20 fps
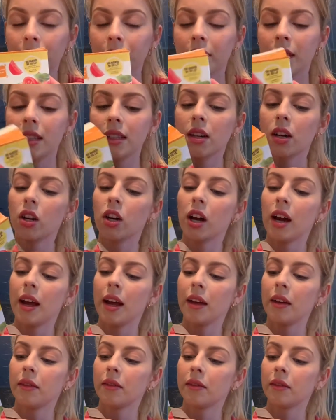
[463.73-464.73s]
These are
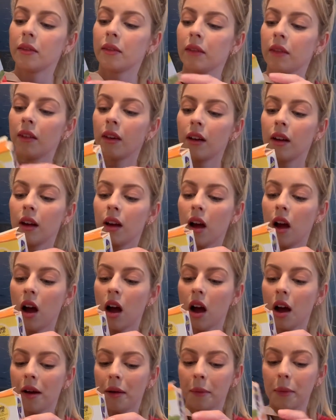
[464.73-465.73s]
great.
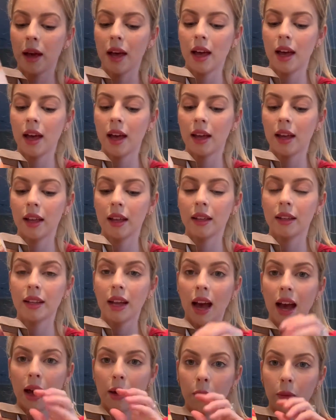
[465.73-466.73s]
Um, and
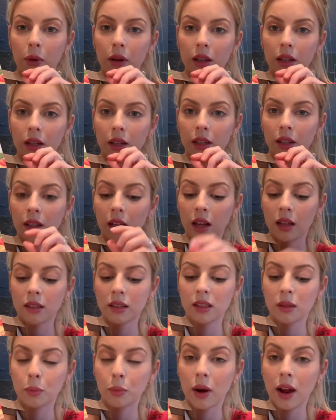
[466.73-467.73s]
I will
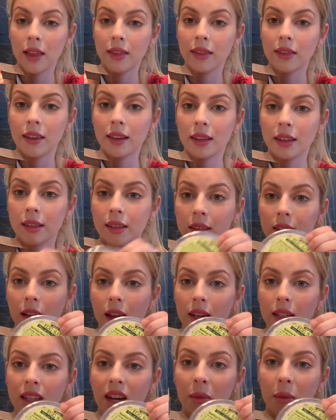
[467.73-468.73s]
spread this
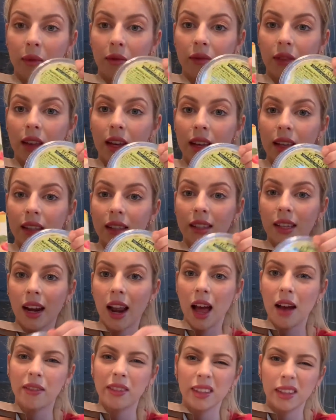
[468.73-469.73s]
on top of this and
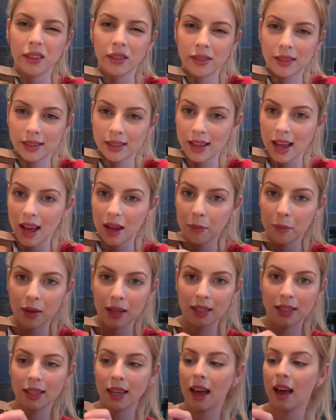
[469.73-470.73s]
have a little snack
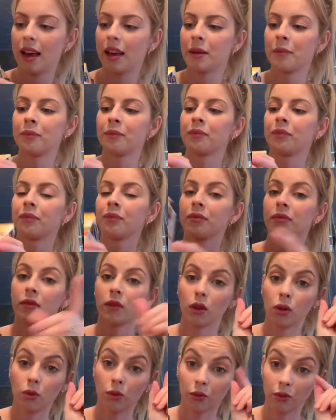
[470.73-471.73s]
midday.
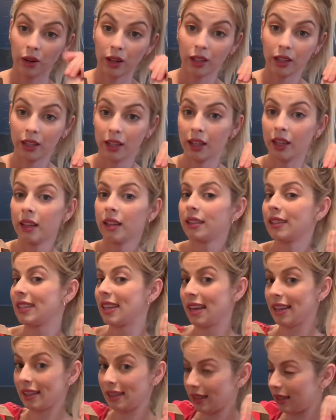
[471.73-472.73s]
Really
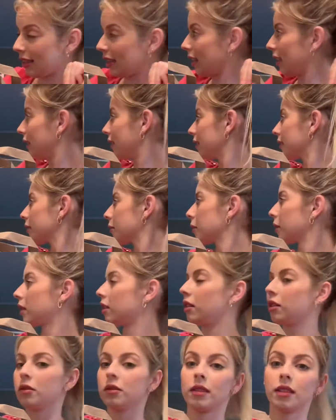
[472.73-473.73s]
tasty.
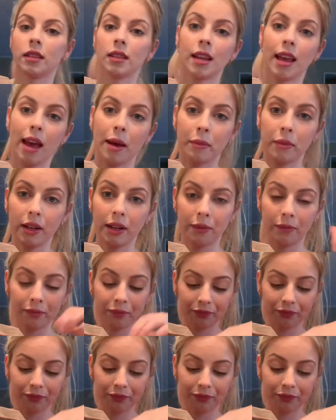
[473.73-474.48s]
Close this cabinet.